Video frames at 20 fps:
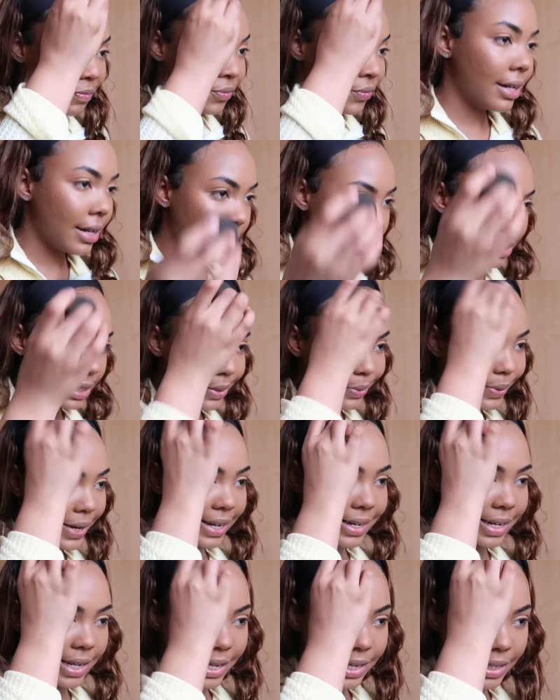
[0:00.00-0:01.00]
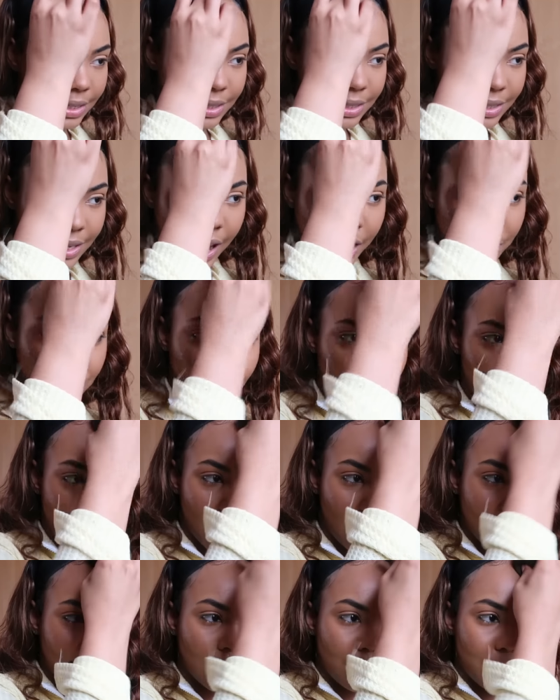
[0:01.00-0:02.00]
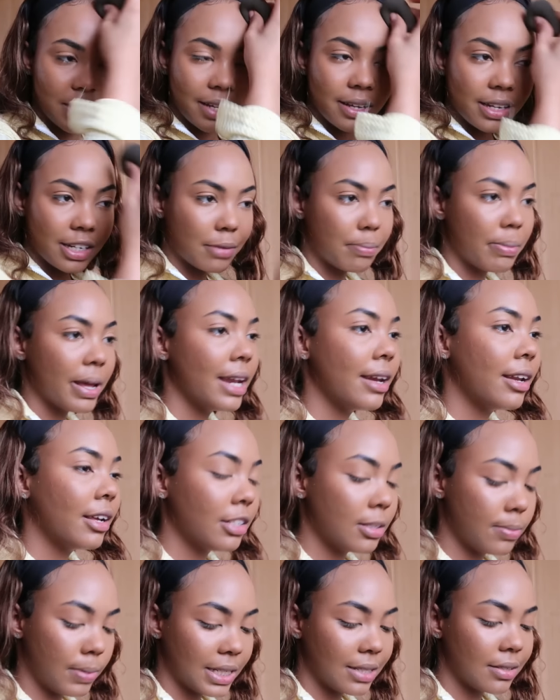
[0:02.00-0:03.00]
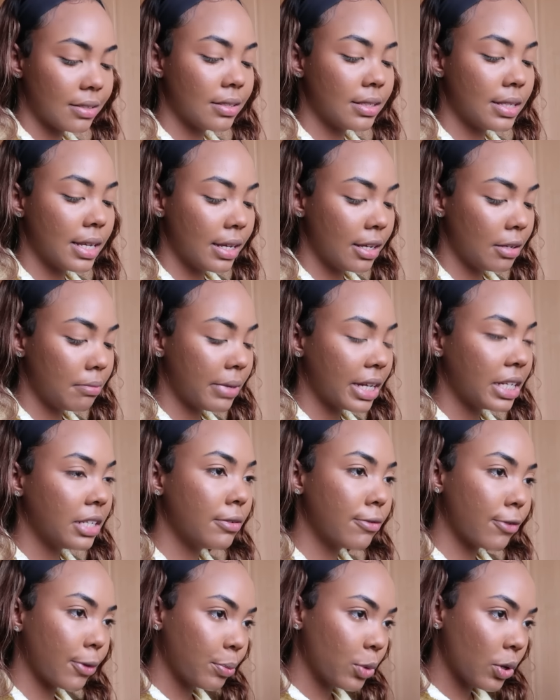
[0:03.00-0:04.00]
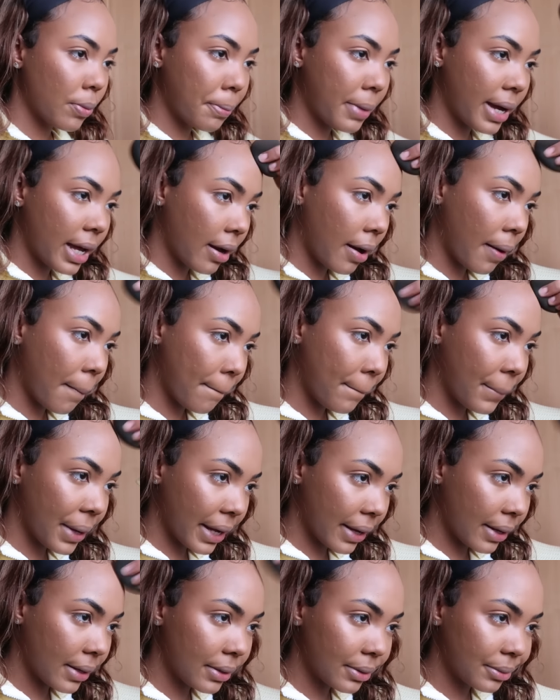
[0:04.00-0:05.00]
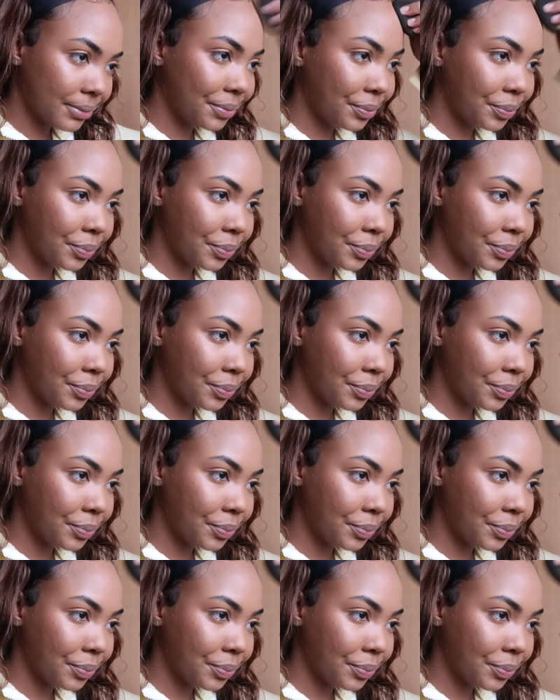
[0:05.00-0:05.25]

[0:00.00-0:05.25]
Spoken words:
The next one is, I know you have to be independent, but it's taking money from your man bad.